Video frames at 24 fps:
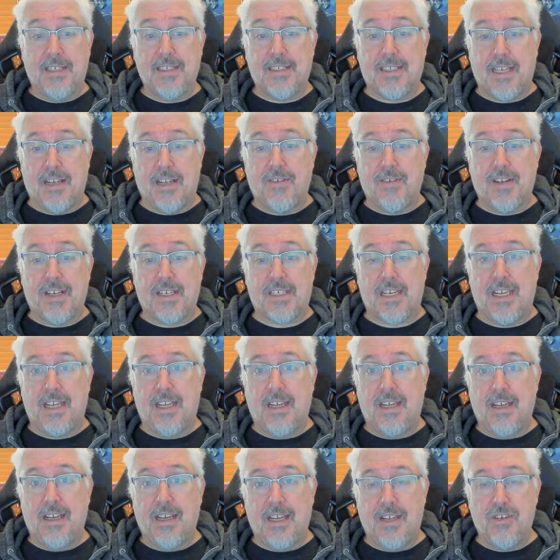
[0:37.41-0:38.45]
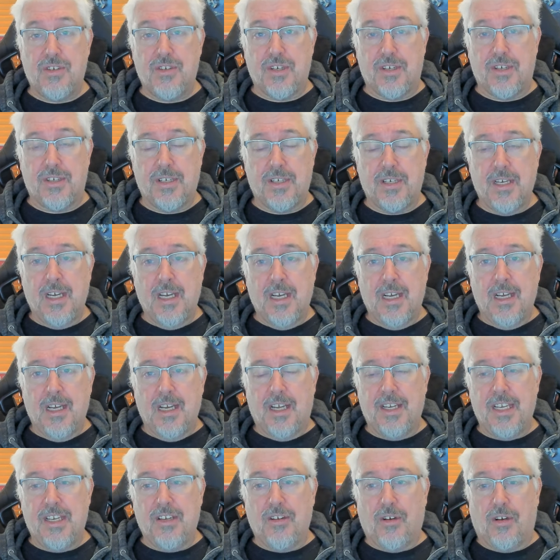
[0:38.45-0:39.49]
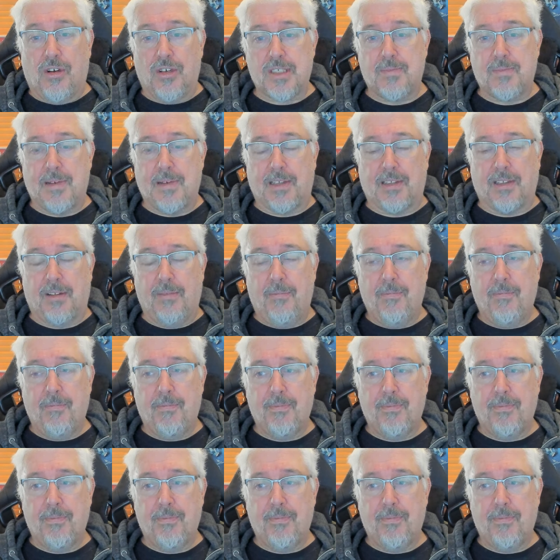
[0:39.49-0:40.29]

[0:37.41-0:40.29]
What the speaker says: seriously injured, and in hospital.